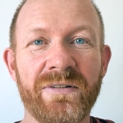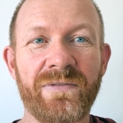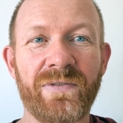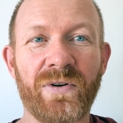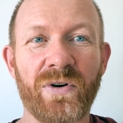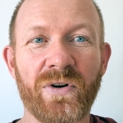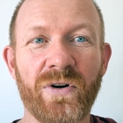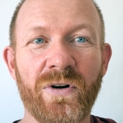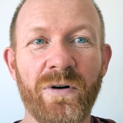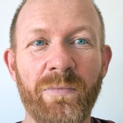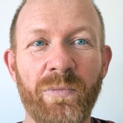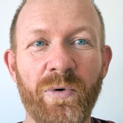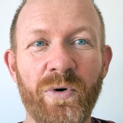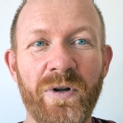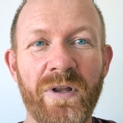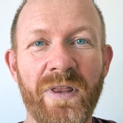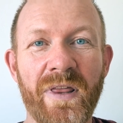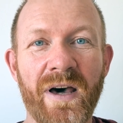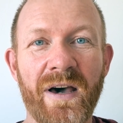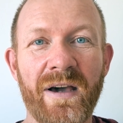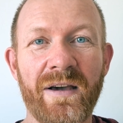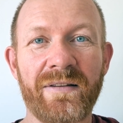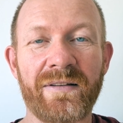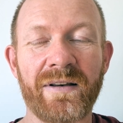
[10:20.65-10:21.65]
for
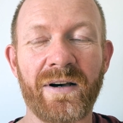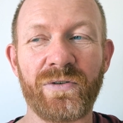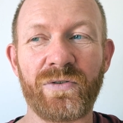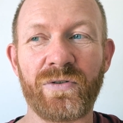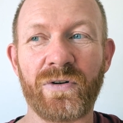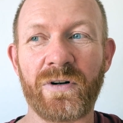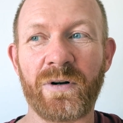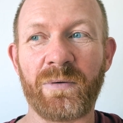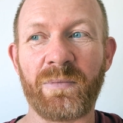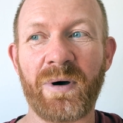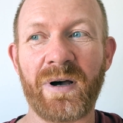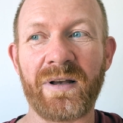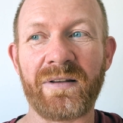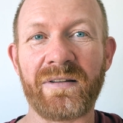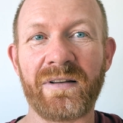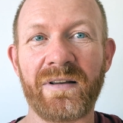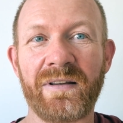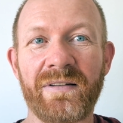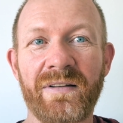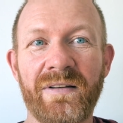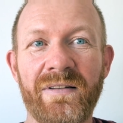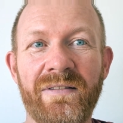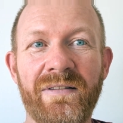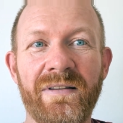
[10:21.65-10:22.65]
comunidades autónomas
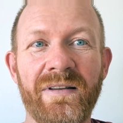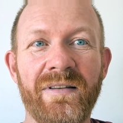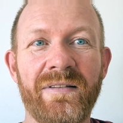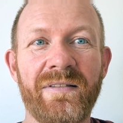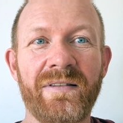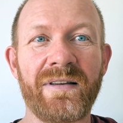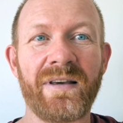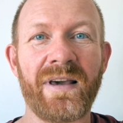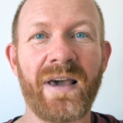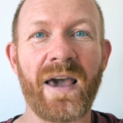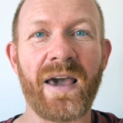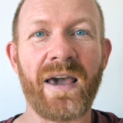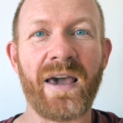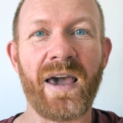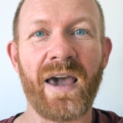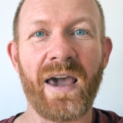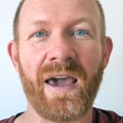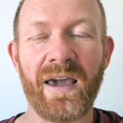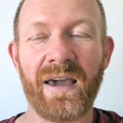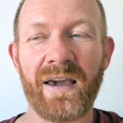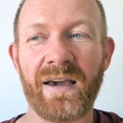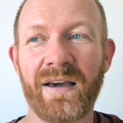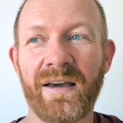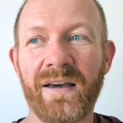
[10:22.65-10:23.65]
is
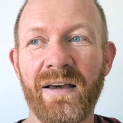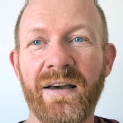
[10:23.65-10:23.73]
CCAA.